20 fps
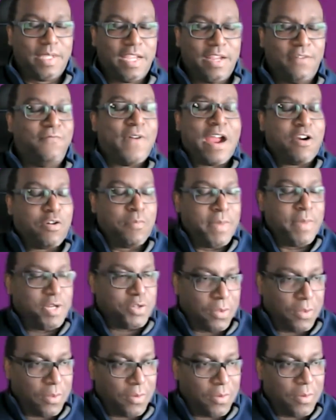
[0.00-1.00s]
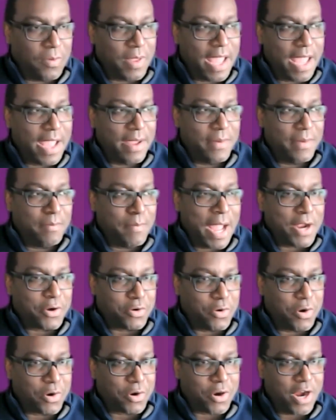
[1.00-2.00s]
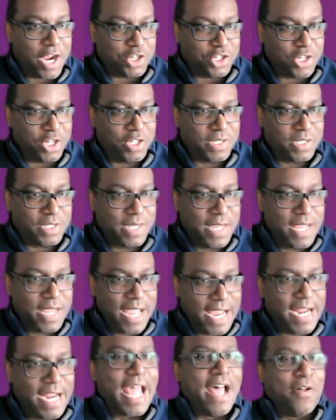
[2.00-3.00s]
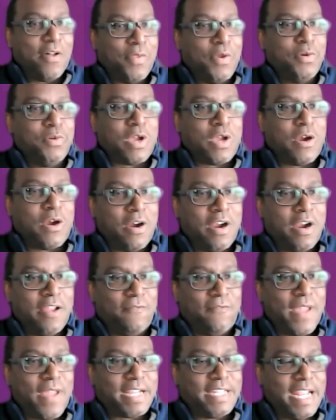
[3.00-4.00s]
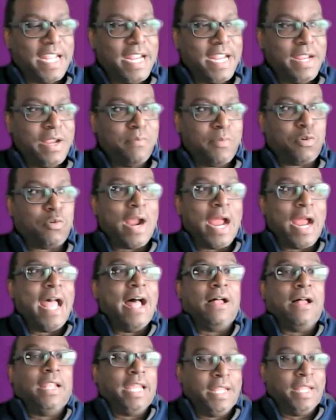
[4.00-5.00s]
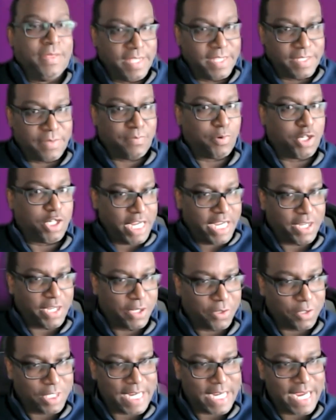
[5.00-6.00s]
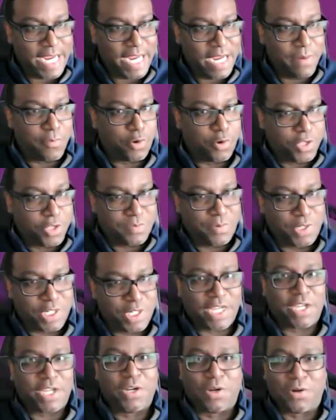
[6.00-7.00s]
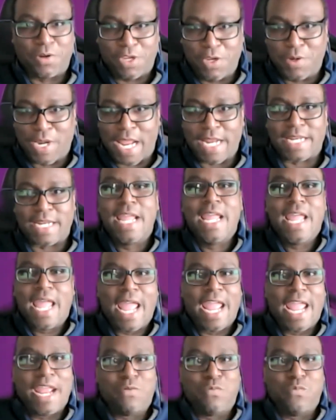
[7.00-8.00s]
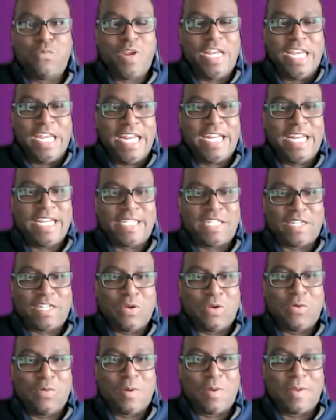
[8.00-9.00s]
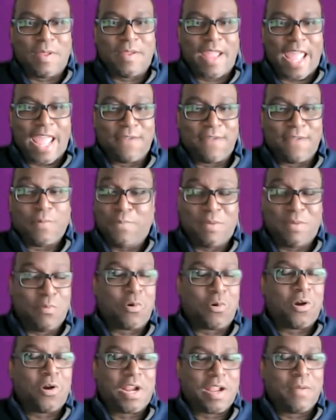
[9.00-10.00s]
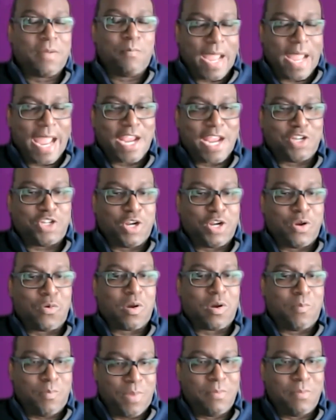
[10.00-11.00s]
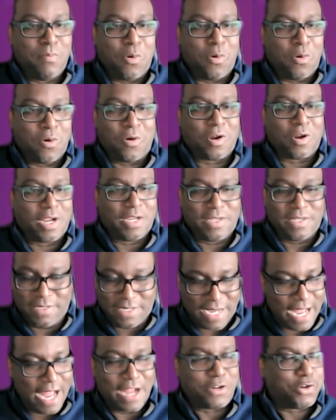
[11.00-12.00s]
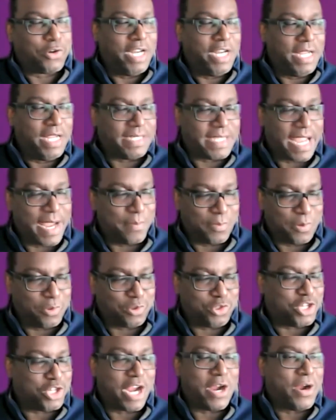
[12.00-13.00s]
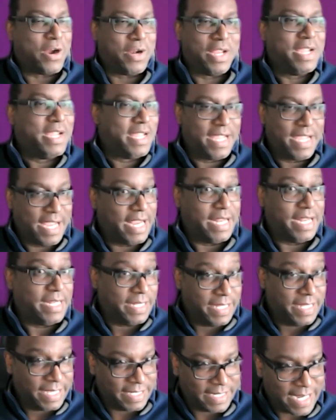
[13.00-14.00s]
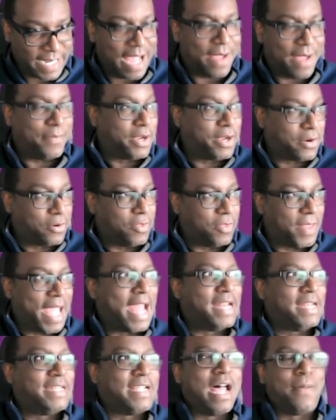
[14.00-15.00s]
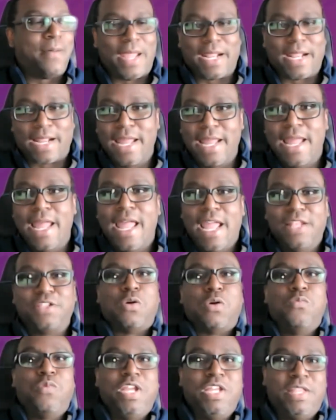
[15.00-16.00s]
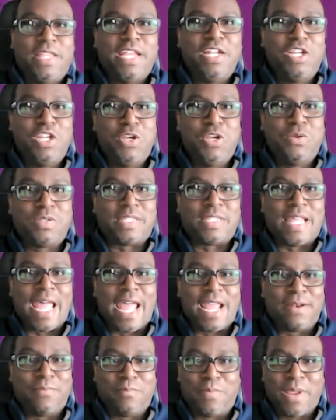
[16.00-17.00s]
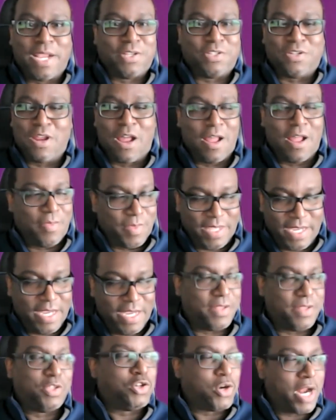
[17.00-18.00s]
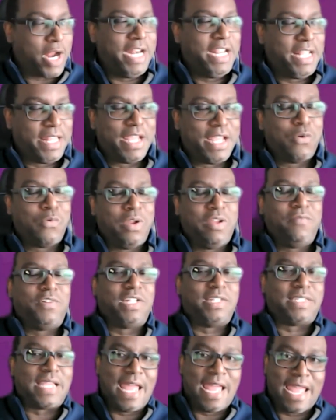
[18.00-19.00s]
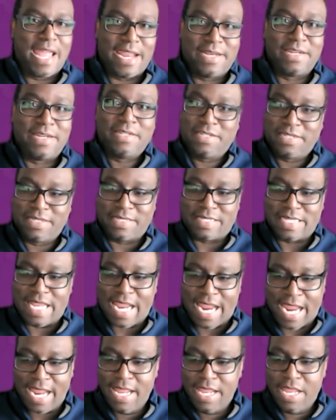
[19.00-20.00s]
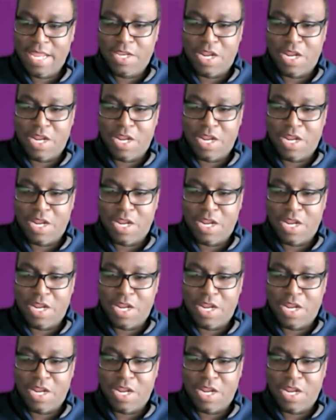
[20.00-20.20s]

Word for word: environmental microaggressions and how those are affecting morale in this particular team or this particular unit. And we needed to have a bit more compassion or a bit more concrete examples shared in this topic or that topic. And so we then use that based on the training that we've designed to say,